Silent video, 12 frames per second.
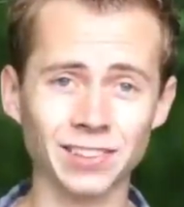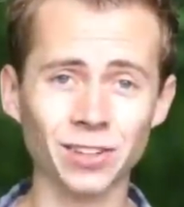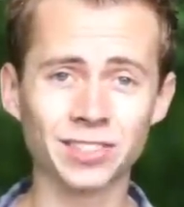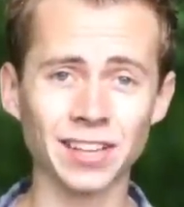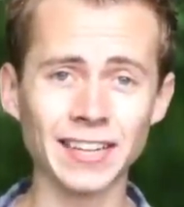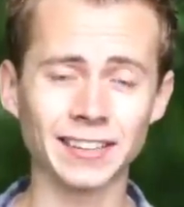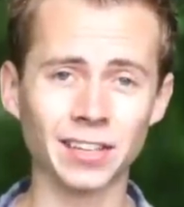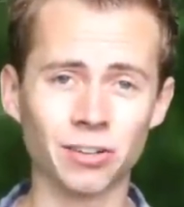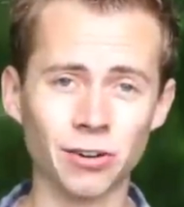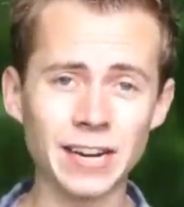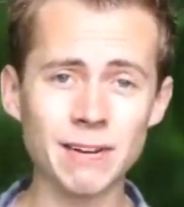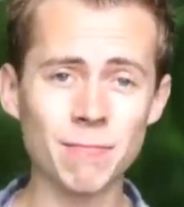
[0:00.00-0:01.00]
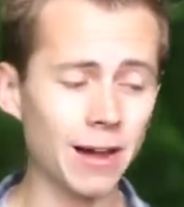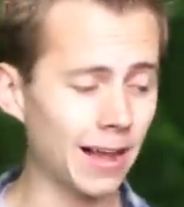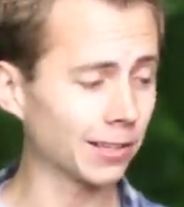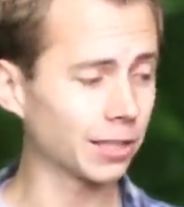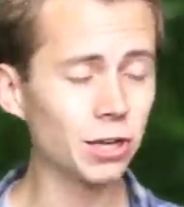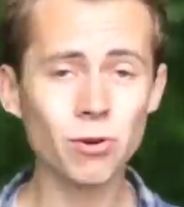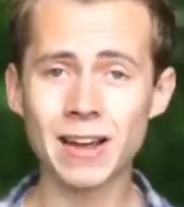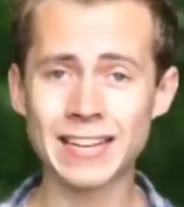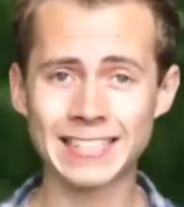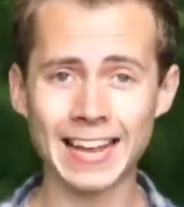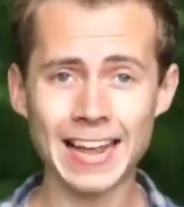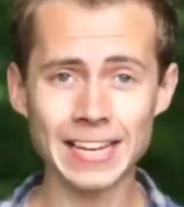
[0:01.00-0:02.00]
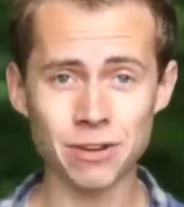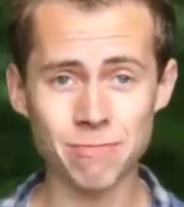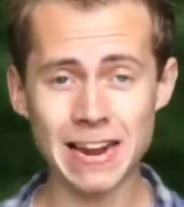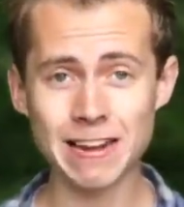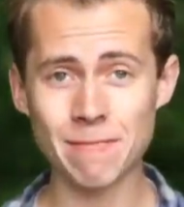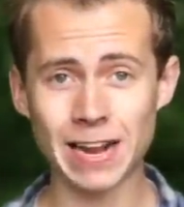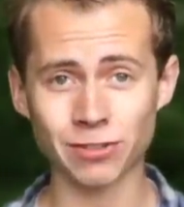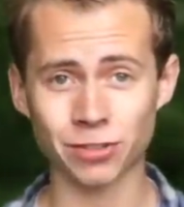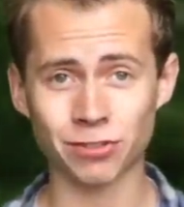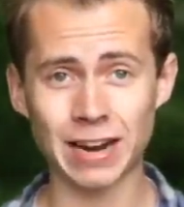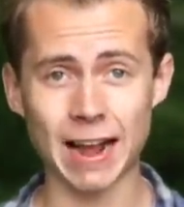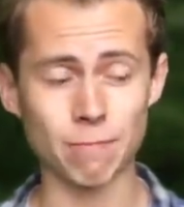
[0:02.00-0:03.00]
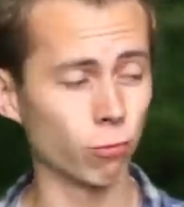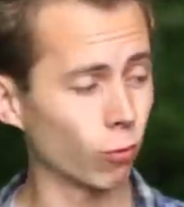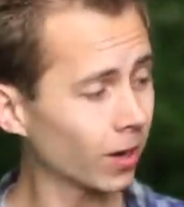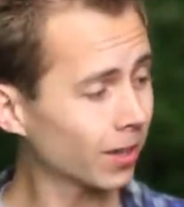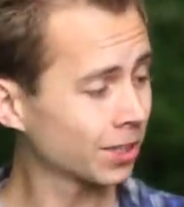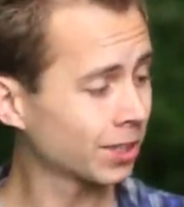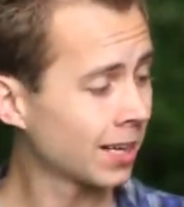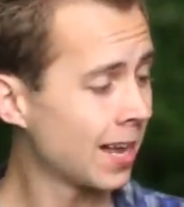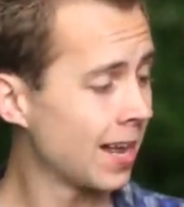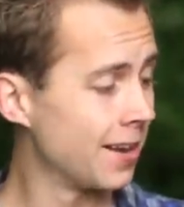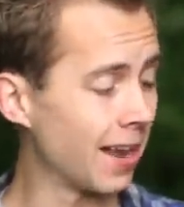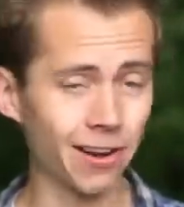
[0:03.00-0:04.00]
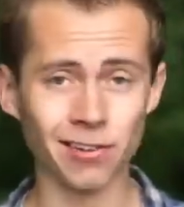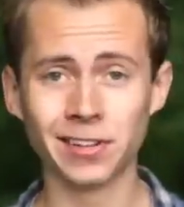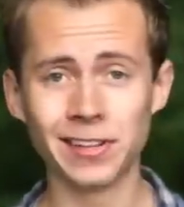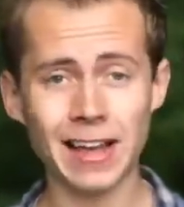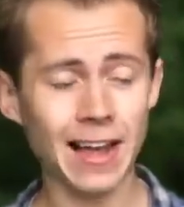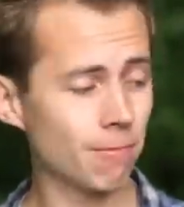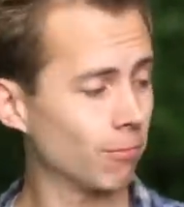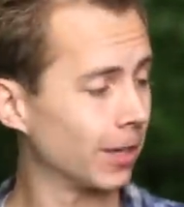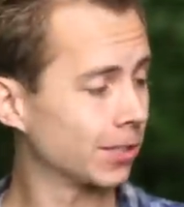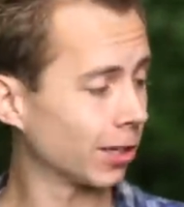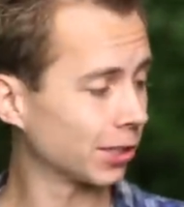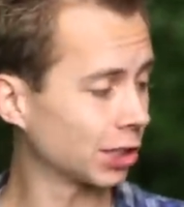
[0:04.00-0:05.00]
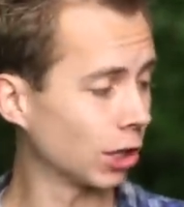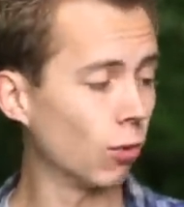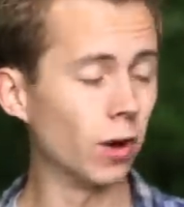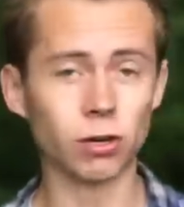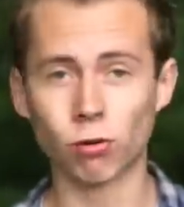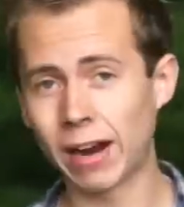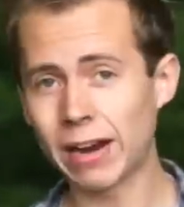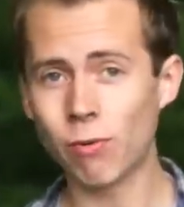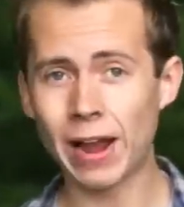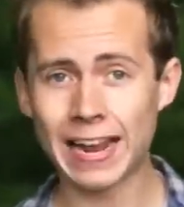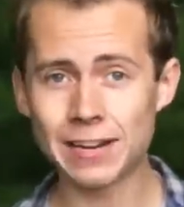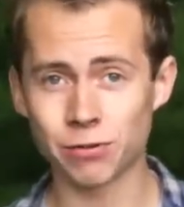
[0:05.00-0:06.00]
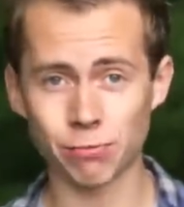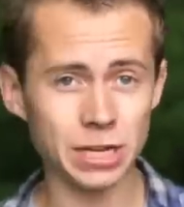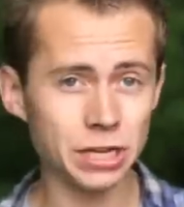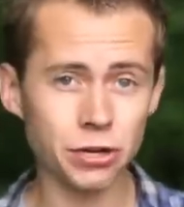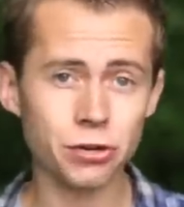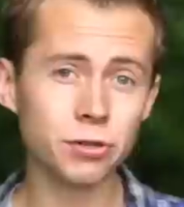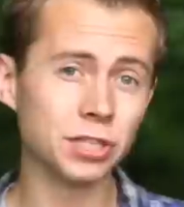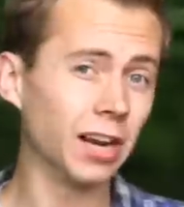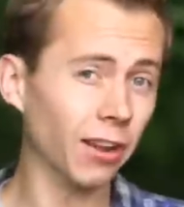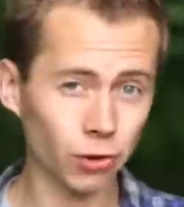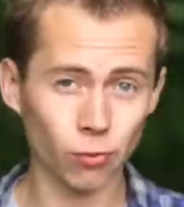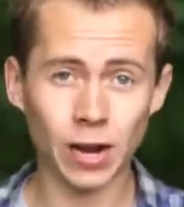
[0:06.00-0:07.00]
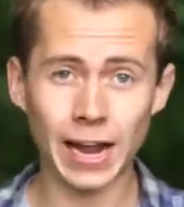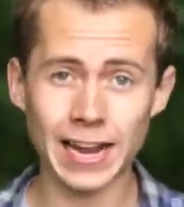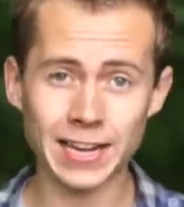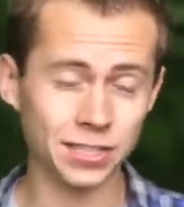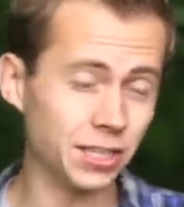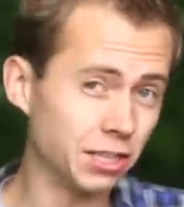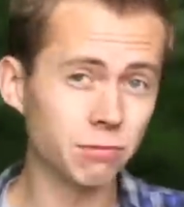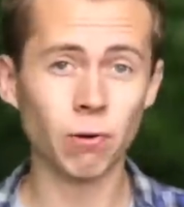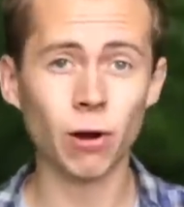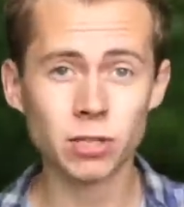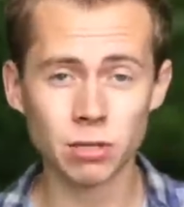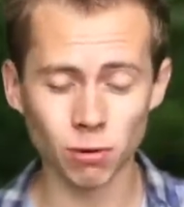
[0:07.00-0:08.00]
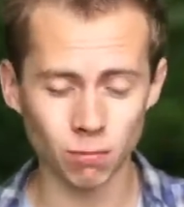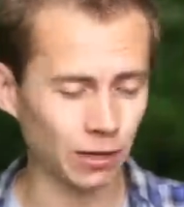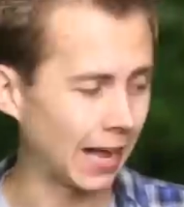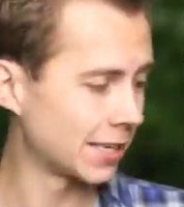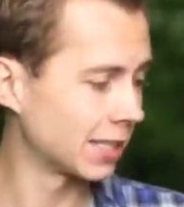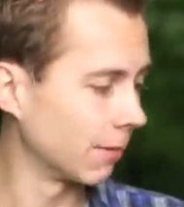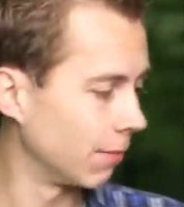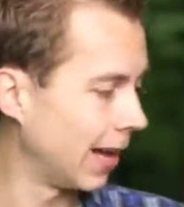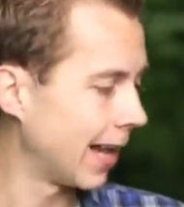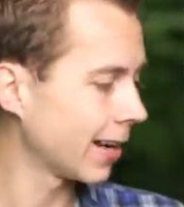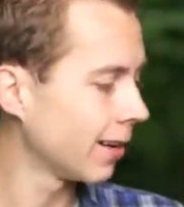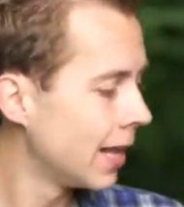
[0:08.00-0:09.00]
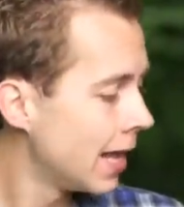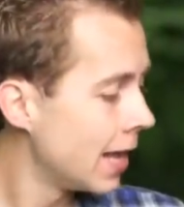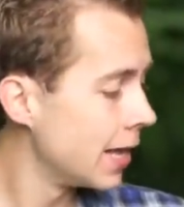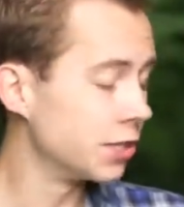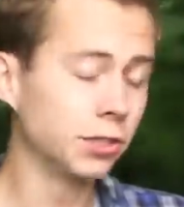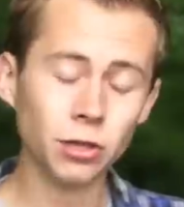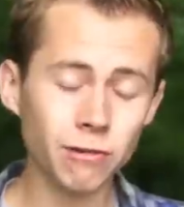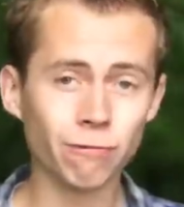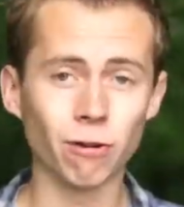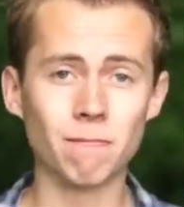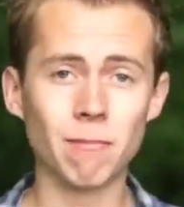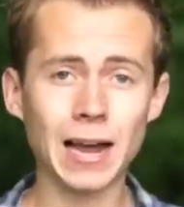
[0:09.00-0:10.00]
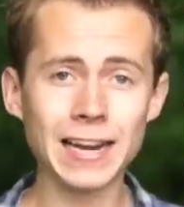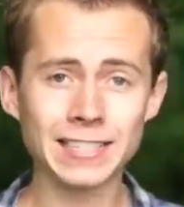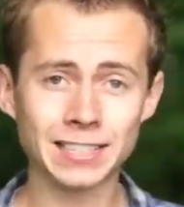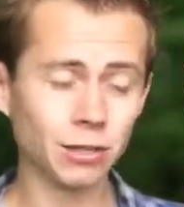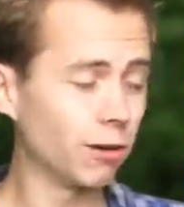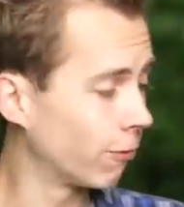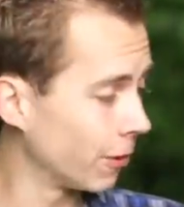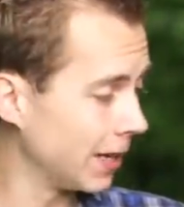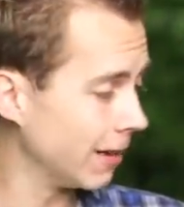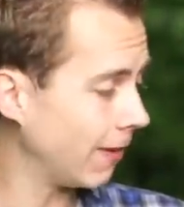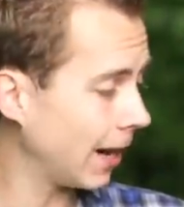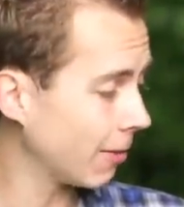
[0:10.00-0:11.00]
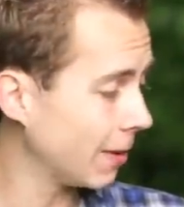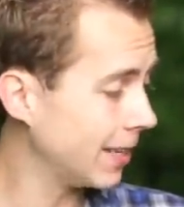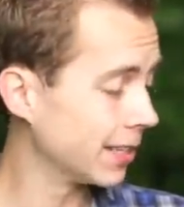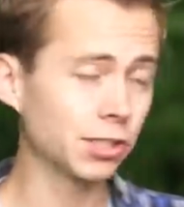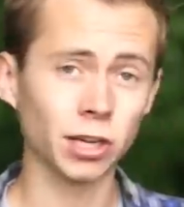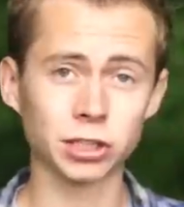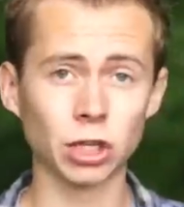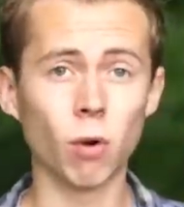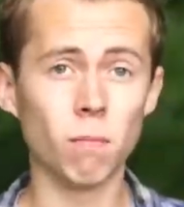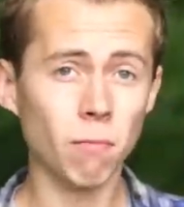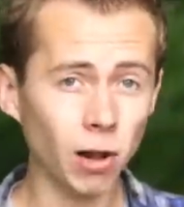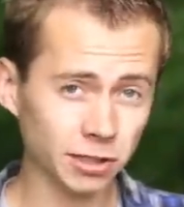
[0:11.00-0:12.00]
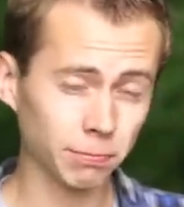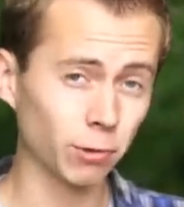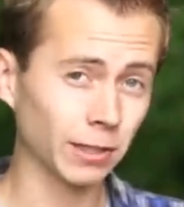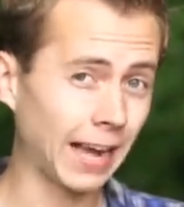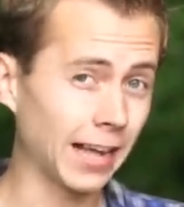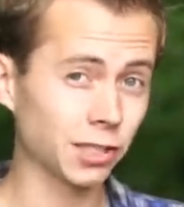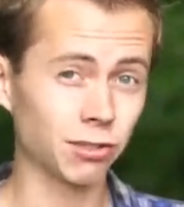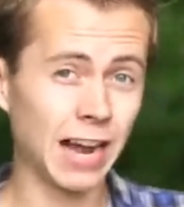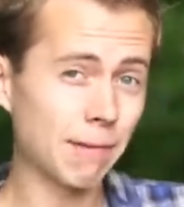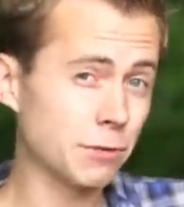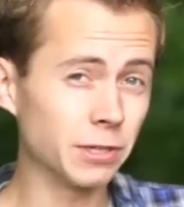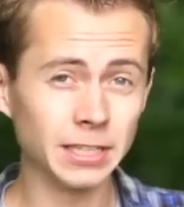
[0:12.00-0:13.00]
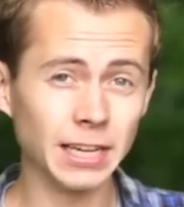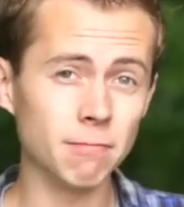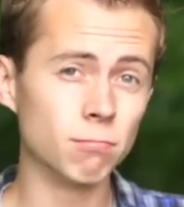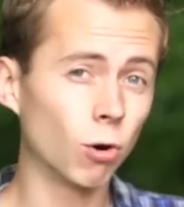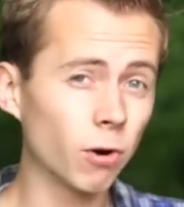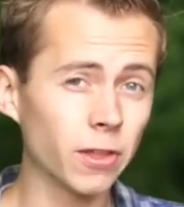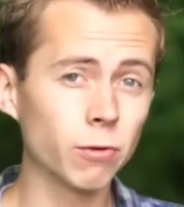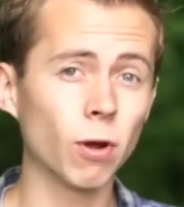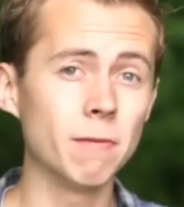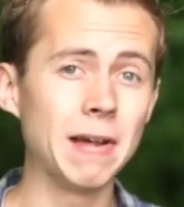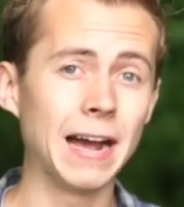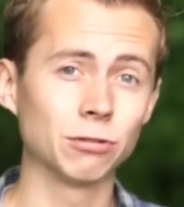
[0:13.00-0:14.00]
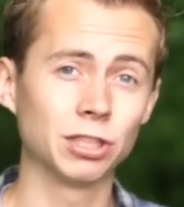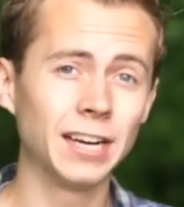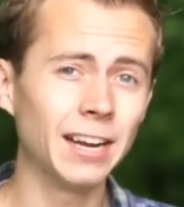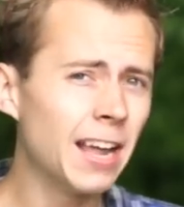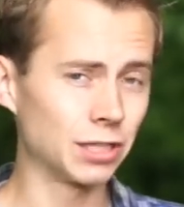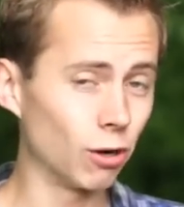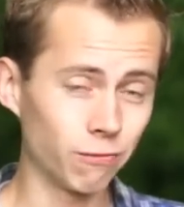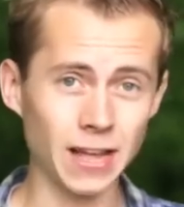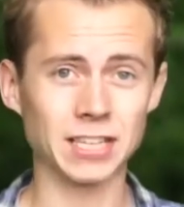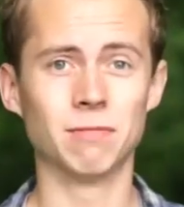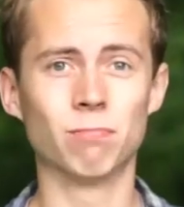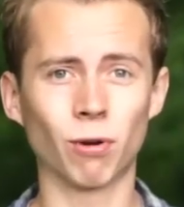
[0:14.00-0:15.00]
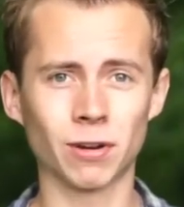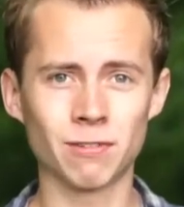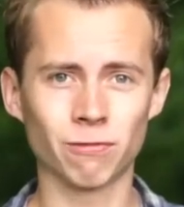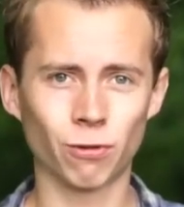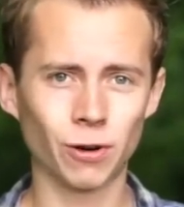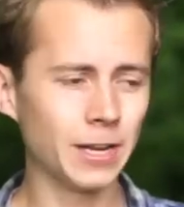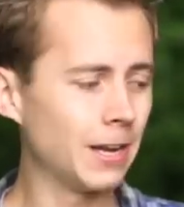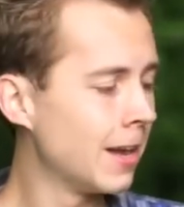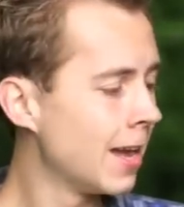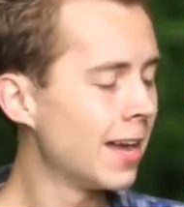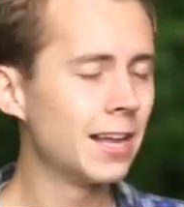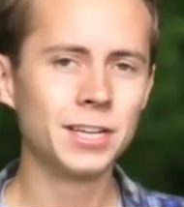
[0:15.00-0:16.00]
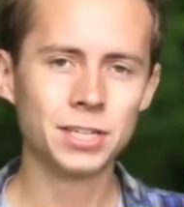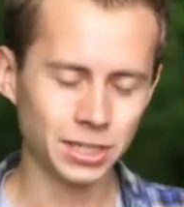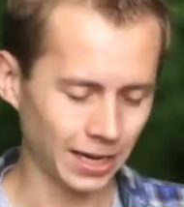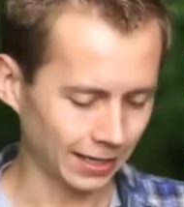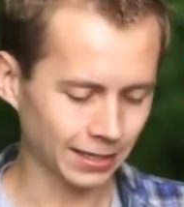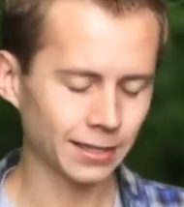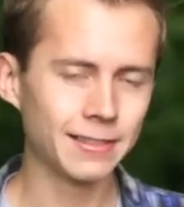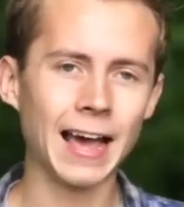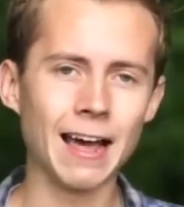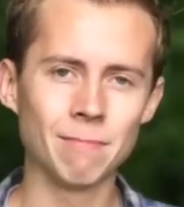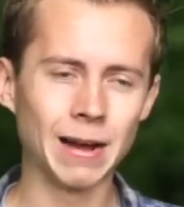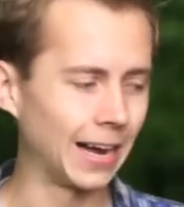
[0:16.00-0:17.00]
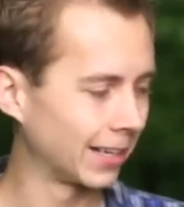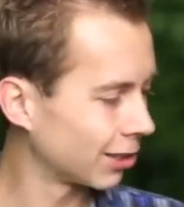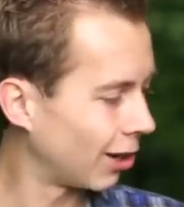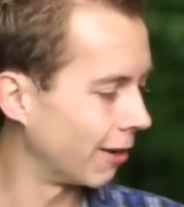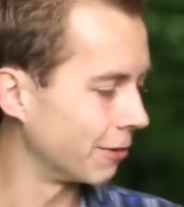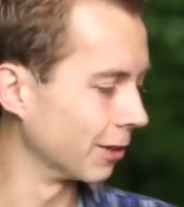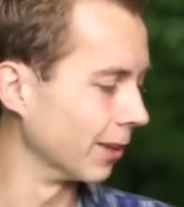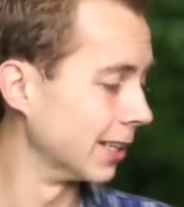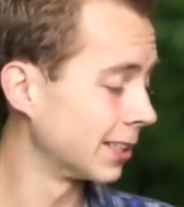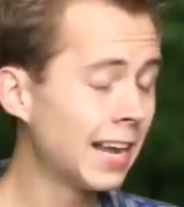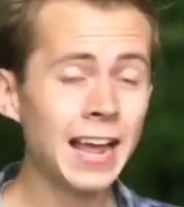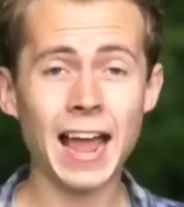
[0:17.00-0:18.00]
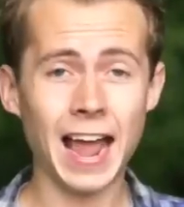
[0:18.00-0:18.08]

It looks like the Green Bottle U S A Humane Mouse Trap works. Not only that, but it's also a great way to reuse an otherwise disposable plastic bottle. It's good for mice, good for the environment. It's also a multiple catch trap. You can get more than one mouse in it. So if that's important for you, check that box off your list.